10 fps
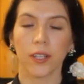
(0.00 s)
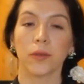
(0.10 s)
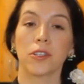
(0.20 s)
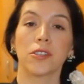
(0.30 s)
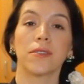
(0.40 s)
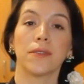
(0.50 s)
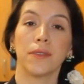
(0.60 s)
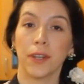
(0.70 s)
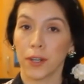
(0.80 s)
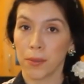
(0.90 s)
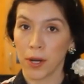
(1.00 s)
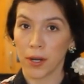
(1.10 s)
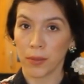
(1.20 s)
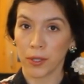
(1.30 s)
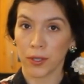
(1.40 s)
which is very
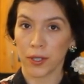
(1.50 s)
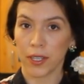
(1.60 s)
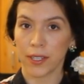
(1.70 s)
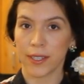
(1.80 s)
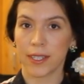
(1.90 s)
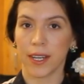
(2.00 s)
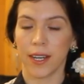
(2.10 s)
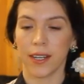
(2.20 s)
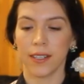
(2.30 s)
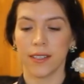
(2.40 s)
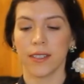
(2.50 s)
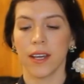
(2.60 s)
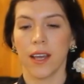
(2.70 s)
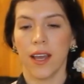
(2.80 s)
popular these days.